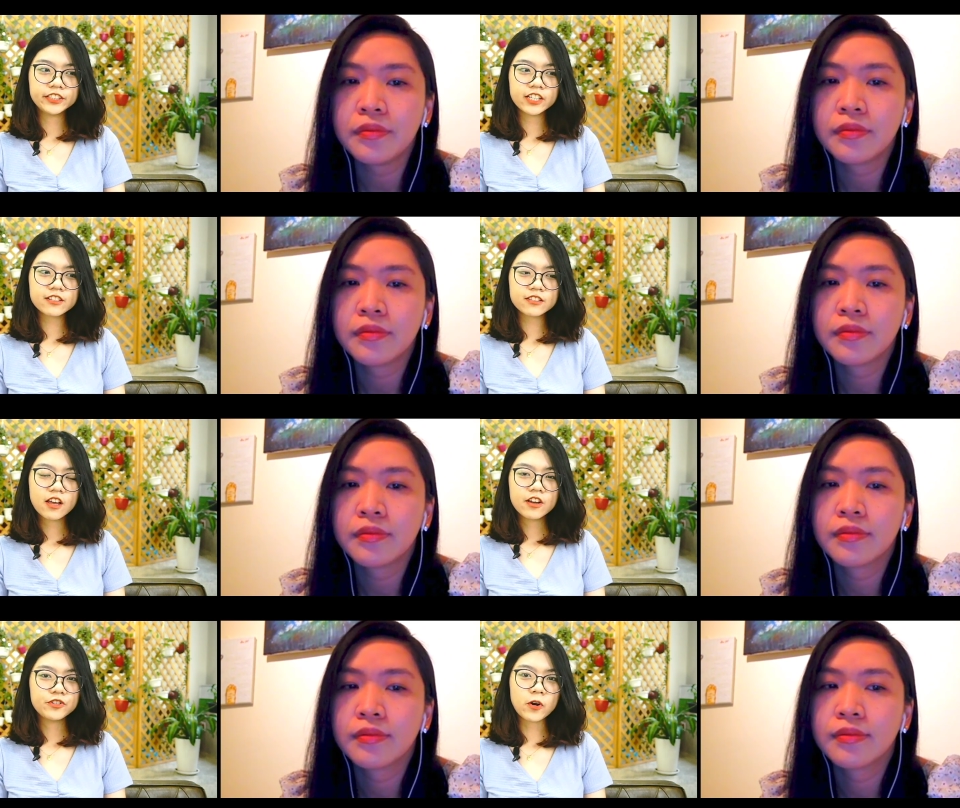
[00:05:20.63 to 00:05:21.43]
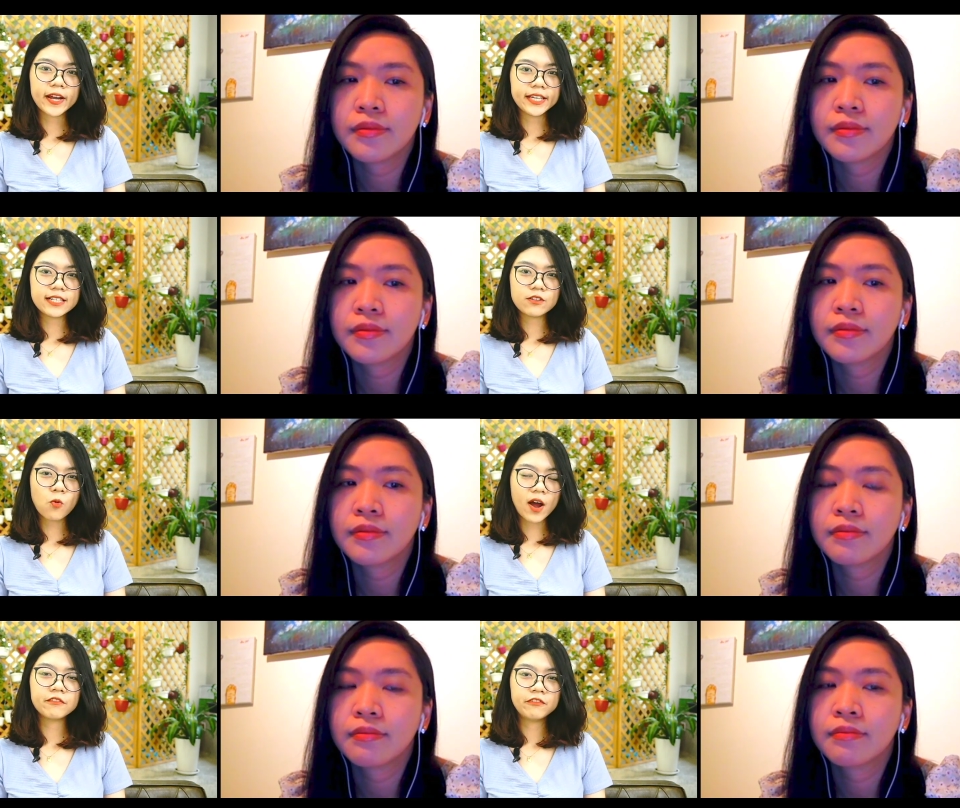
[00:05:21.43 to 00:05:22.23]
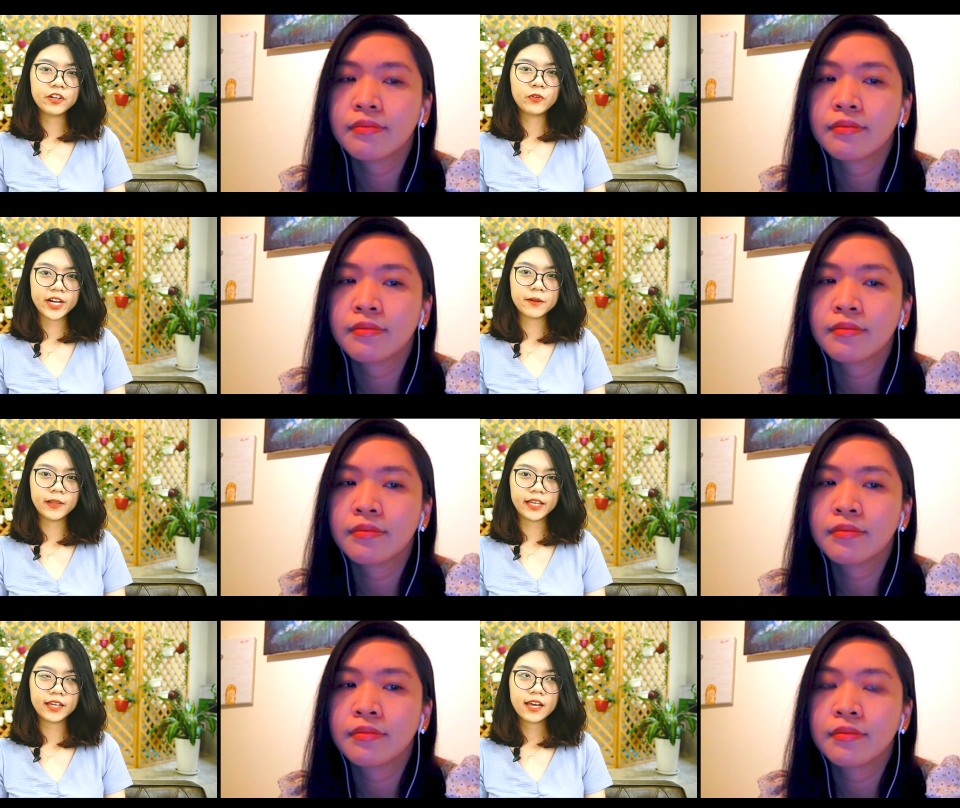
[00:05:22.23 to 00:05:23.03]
Speaker 1: just trying one field randomly